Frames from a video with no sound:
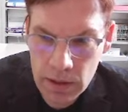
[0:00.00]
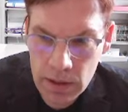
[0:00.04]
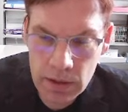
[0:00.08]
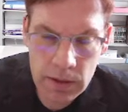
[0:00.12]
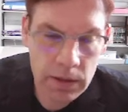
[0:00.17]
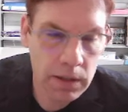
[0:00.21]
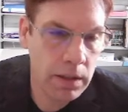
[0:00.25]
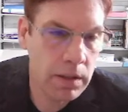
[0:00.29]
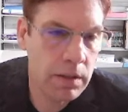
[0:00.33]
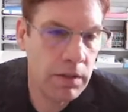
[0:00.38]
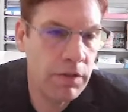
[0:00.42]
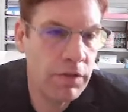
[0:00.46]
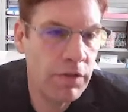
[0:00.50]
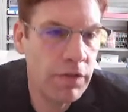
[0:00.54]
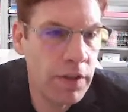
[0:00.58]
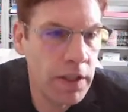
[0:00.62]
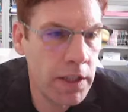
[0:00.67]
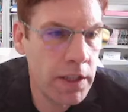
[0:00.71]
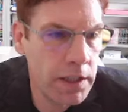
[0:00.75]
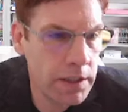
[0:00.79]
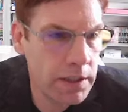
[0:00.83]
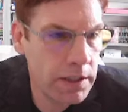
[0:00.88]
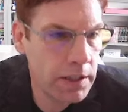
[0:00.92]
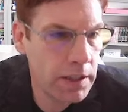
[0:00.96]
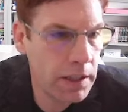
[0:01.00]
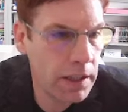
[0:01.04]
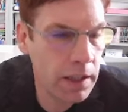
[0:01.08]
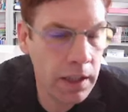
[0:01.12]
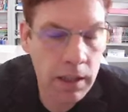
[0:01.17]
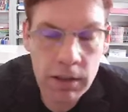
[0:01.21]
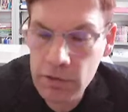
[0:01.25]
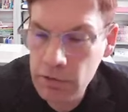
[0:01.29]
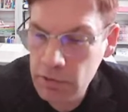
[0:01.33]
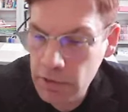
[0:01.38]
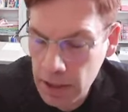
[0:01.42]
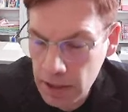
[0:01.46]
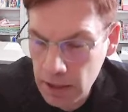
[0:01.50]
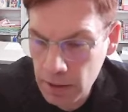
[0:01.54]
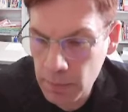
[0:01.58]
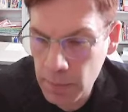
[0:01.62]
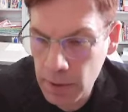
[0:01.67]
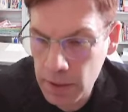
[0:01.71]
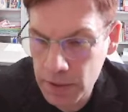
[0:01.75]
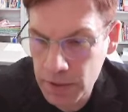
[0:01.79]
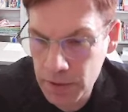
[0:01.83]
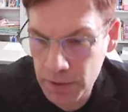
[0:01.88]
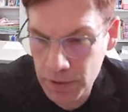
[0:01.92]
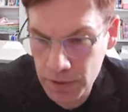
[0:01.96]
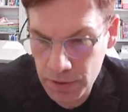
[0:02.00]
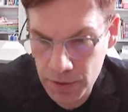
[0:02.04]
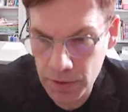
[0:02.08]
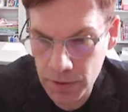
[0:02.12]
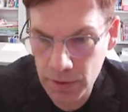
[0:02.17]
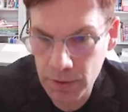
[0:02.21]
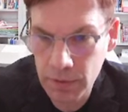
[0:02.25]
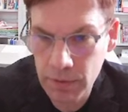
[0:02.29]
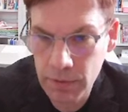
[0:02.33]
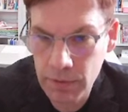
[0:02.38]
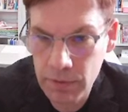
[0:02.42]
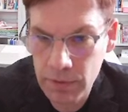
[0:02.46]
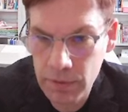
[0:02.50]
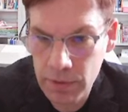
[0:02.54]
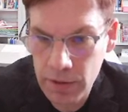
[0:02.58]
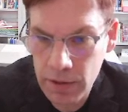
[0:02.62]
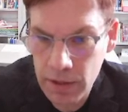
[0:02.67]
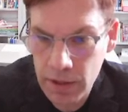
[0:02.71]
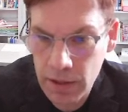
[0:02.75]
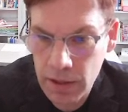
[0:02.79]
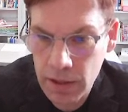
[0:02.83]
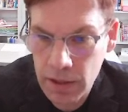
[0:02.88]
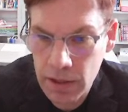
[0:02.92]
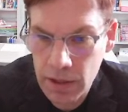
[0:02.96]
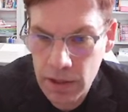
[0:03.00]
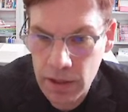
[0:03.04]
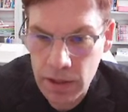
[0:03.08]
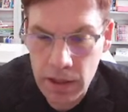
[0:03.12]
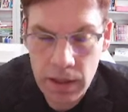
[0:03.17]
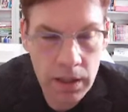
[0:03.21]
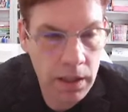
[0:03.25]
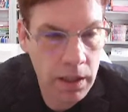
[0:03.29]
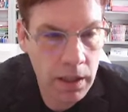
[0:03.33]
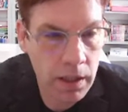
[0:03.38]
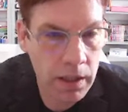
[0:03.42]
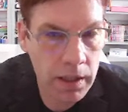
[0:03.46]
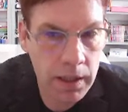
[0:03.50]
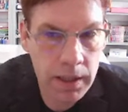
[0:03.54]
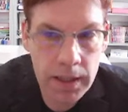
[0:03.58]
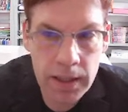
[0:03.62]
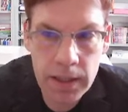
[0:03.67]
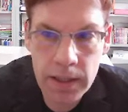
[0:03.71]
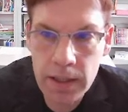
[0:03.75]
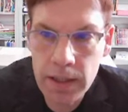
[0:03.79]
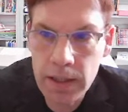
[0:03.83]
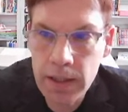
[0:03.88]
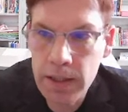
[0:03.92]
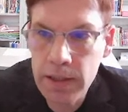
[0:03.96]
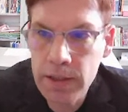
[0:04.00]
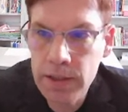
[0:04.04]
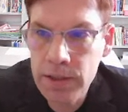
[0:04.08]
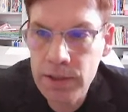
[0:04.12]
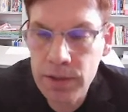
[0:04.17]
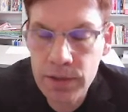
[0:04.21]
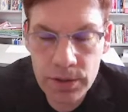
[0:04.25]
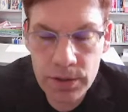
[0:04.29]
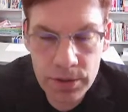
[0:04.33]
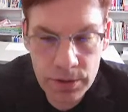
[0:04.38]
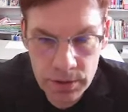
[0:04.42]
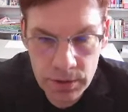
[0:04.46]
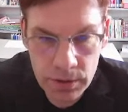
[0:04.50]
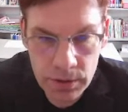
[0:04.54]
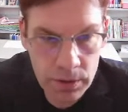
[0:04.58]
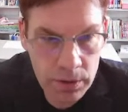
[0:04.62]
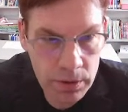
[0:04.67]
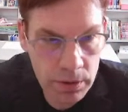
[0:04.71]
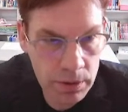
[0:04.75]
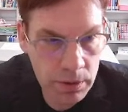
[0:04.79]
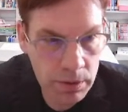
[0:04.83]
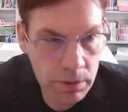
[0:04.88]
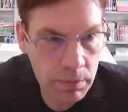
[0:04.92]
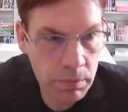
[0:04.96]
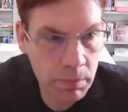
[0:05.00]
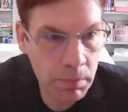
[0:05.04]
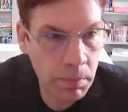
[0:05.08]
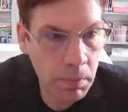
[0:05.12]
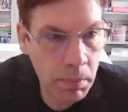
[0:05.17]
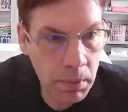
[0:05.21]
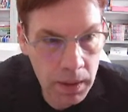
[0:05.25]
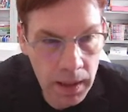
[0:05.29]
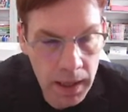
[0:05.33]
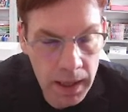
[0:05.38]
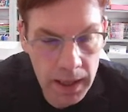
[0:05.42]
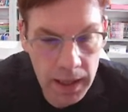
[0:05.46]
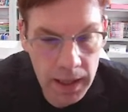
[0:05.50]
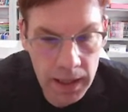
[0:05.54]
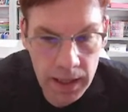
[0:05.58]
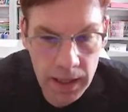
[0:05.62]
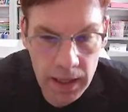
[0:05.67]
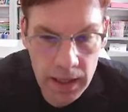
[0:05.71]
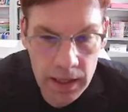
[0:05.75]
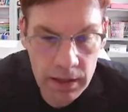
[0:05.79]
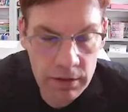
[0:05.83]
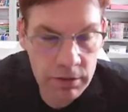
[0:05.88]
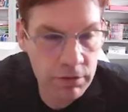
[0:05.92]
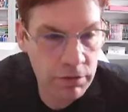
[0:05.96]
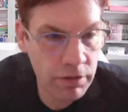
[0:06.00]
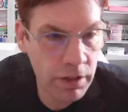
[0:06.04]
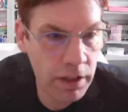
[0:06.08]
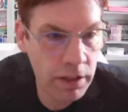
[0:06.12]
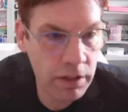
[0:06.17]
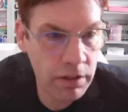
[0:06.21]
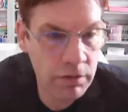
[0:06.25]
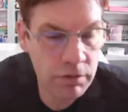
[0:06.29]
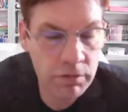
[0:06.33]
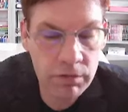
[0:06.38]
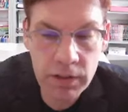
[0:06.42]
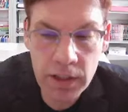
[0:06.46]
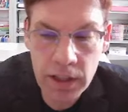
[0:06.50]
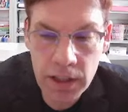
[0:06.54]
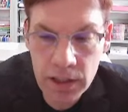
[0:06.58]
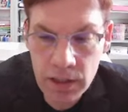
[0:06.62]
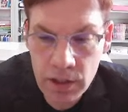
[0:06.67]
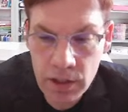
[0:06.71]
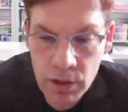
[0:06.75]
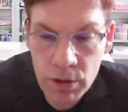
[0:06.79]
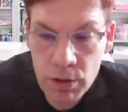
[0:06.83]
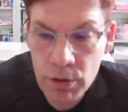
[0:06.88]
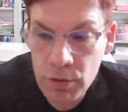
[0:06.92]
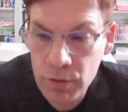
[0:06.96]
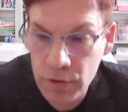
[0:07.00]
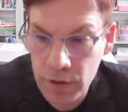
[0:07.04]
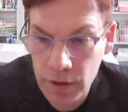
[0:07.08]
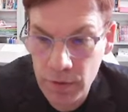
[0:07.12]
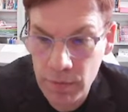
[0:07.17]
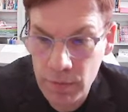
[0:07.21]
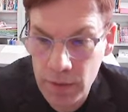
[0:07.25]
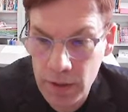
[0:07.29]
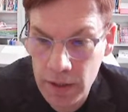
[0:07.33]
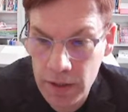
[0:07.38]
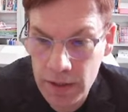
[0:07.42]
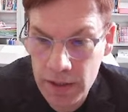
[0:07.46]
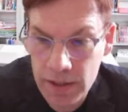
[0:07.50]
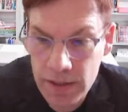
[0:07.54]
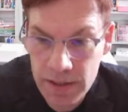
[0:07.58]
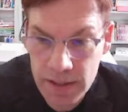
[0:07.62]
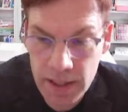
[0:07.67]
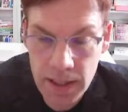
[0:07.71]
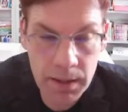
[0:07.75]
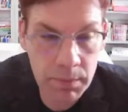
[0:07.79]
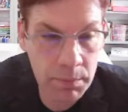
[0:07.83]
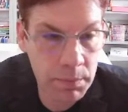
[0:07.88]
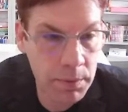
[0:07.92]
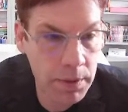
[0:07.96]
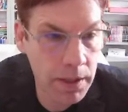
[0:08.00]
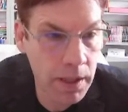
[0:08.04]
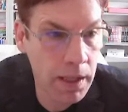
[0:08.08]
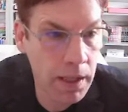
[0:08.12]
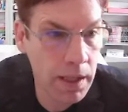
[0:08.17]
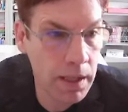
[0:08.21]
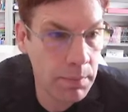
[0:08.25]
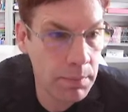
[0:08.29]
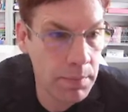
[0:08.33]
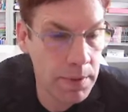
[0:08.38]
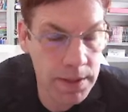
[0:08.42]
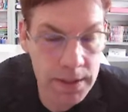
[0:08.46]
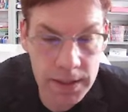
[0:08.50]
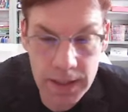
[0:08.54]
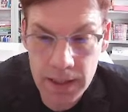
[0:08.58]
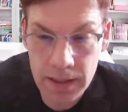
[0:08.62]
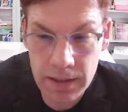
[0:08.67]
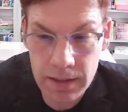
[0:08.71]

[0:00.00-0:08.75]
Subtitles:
Now, the first thing I recommend you do is to play and try to read over at the same time as